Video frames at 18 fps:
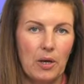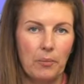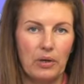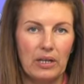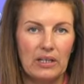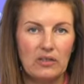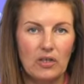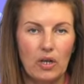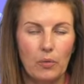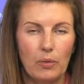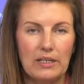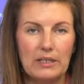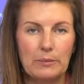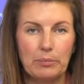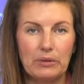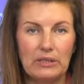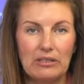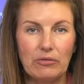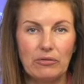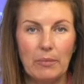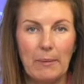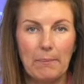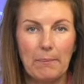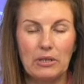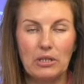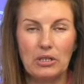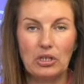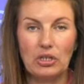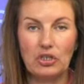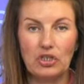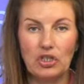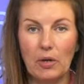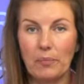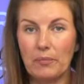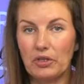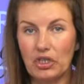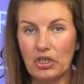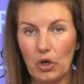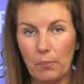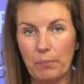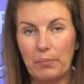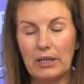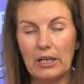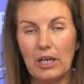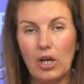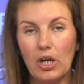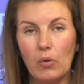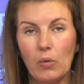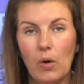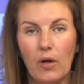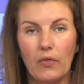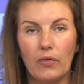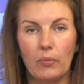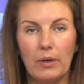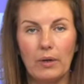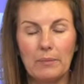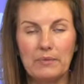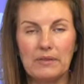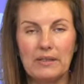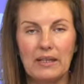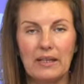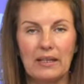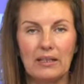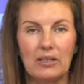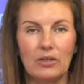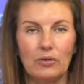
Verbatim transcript: But as always, please remember you can shop the show below on the website.